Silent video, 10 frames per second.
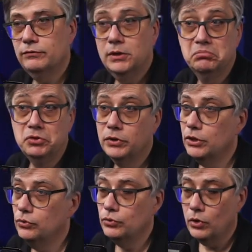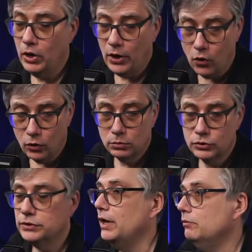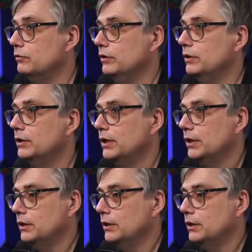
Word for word: Um, you can can do almost everything